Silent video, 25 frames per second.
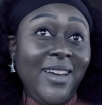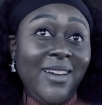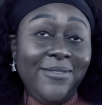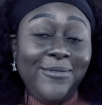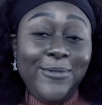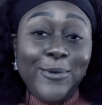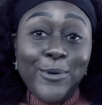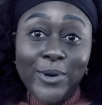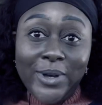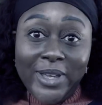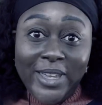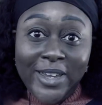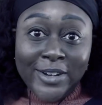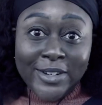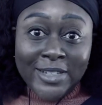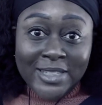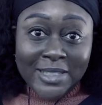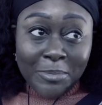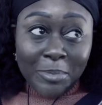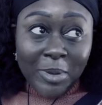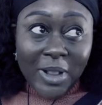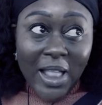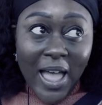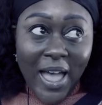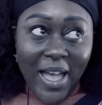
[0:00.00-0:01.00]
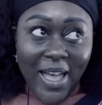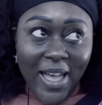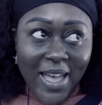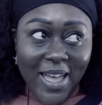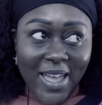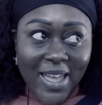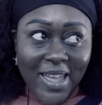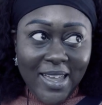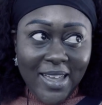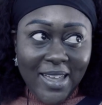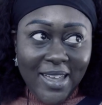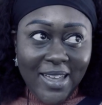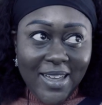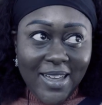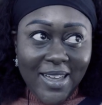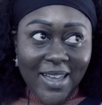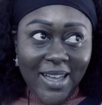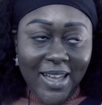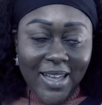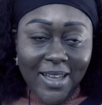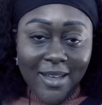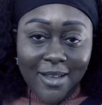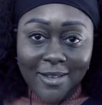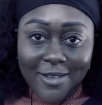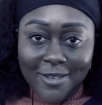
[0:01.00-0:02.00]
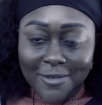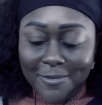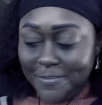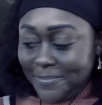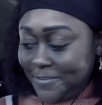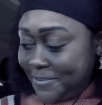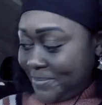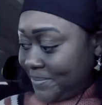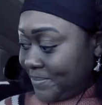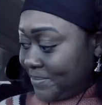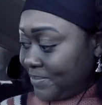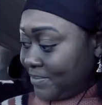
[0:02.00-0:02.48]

full year supply. Um,